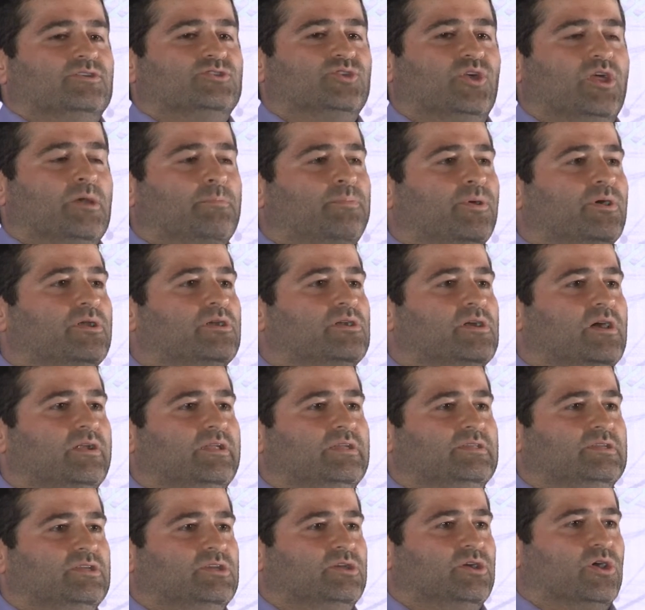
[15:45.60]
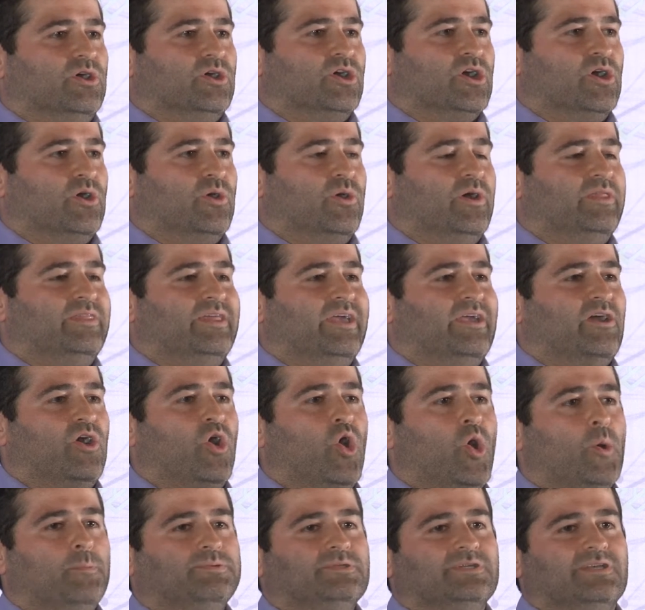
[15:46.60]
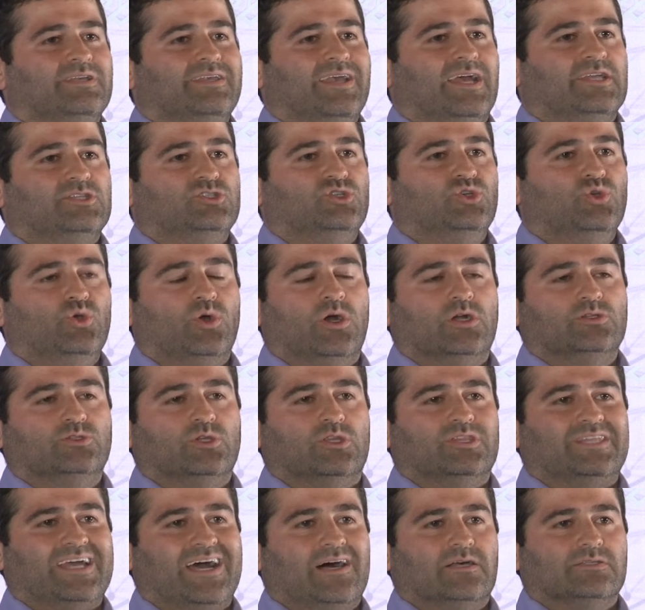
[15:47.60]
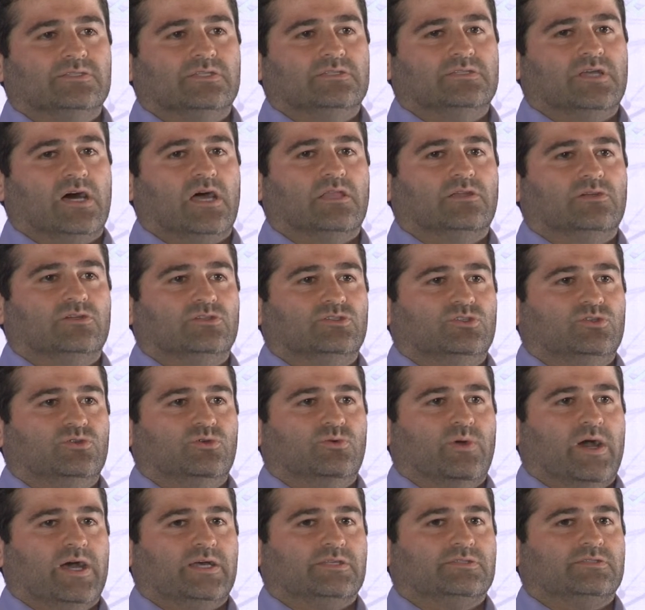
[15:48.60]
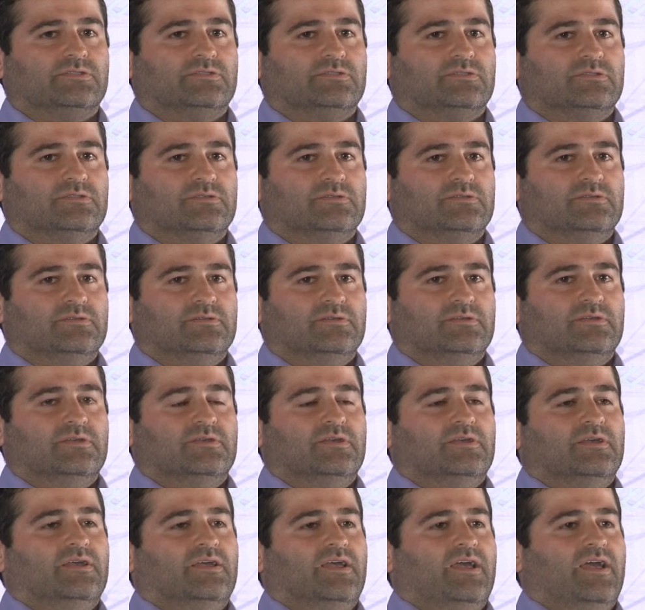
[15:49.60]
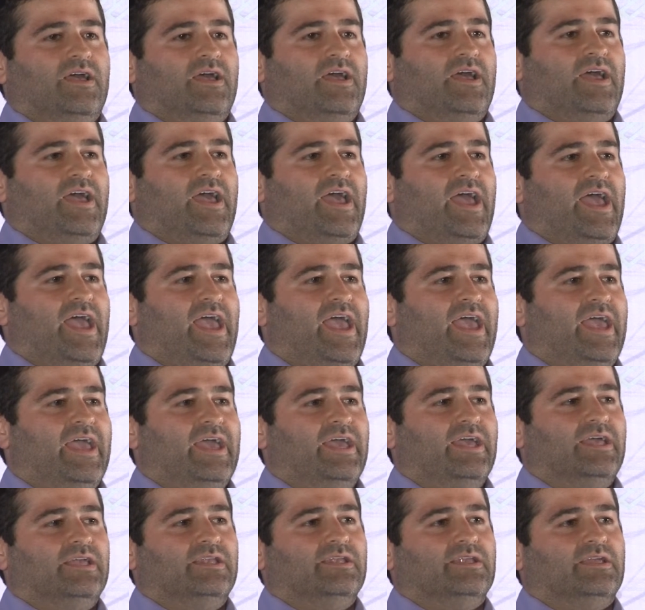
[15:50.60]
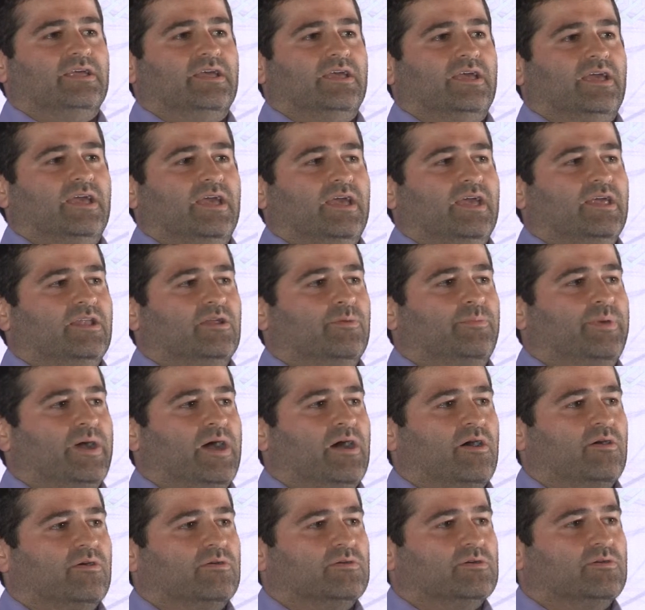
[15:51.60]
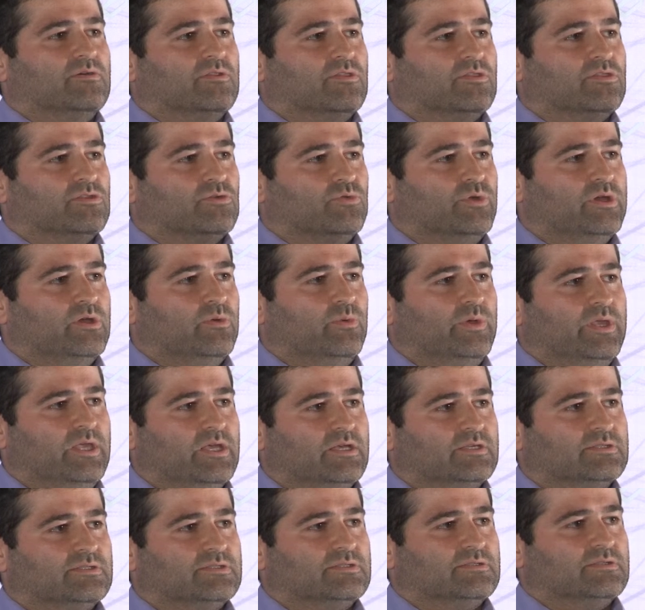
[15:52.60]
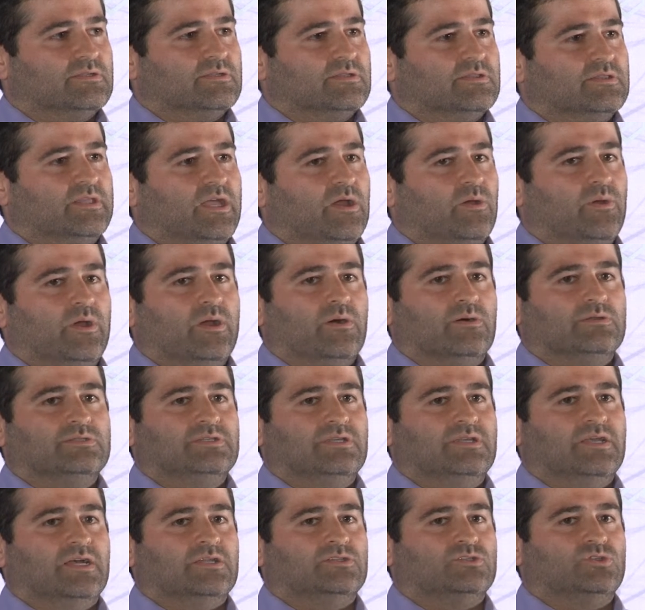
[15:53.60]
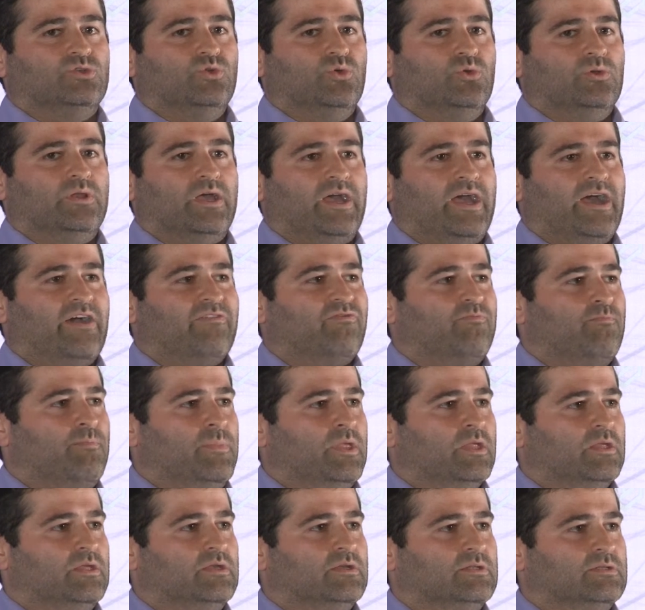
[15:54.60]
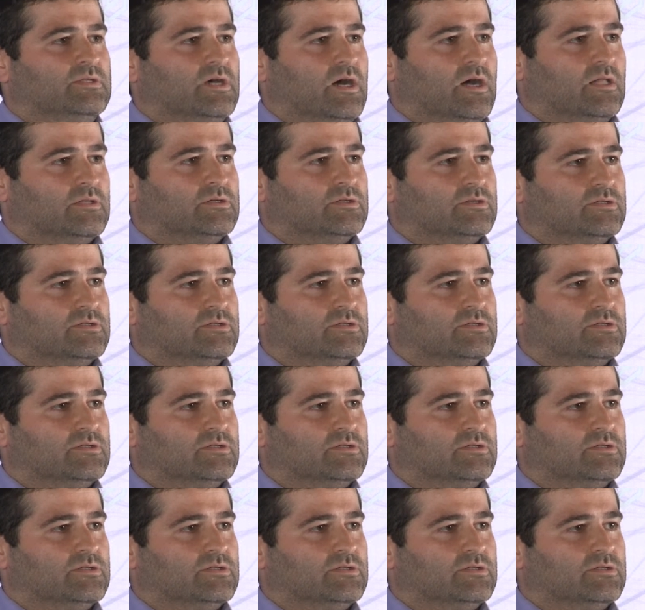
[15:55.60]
So they put it on Indiegogo, and they hope to get $200,000 US. And in about 3 weeks, they were able to get $2.5 million.